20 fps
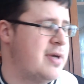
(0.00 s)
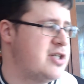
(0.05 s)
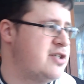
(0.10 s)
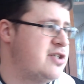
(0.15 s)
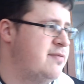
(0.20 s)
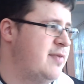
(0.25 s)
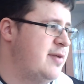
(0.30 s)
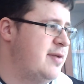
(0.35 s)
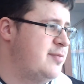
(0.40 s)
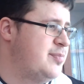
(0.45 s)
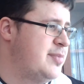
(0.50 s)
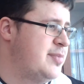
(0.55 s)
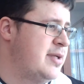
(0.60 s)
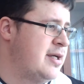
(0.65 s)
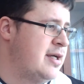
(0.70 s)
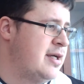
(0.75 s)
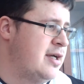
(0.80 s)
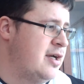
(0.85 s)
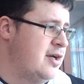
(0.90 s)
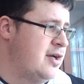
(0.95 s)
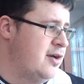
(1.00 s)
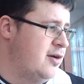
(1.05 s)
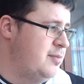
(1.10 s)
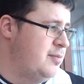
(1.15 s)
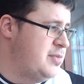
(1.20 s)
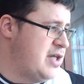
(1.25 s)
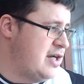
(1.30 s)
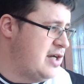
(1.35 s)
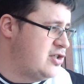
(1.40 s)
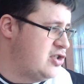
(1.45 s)
not so much of an
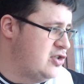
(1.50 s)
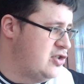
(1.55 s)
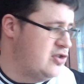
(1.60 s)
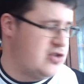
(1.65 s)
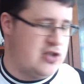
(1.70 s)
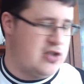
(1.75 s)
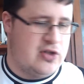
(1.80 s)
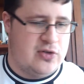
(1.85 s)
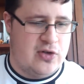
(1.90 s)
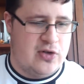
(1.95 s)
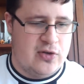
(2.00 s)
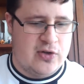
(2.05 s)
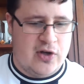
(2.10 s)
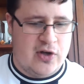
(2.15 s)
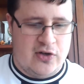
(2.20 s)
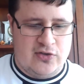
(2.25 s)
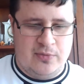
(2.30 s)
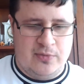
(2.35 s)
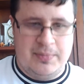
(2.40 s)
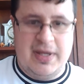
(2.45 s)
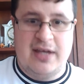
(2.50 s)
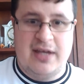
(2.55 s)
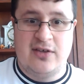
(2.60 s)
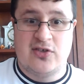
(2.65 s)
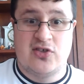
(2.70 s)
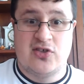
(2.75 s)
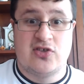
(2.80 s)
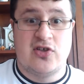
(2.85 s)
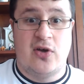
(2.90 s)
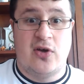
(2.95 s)
objection to
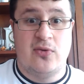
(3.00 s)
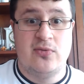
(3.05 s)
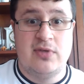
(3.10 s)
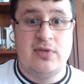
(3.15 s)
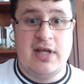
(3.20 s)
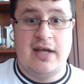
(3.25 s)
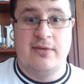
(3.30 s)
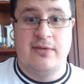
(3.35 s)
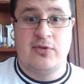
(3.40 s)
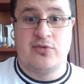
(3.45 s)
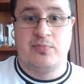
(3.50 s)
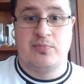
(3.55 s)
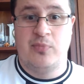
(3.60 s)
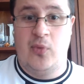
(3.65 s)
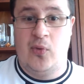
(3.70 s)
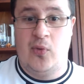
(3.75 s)
Newcastle being sold,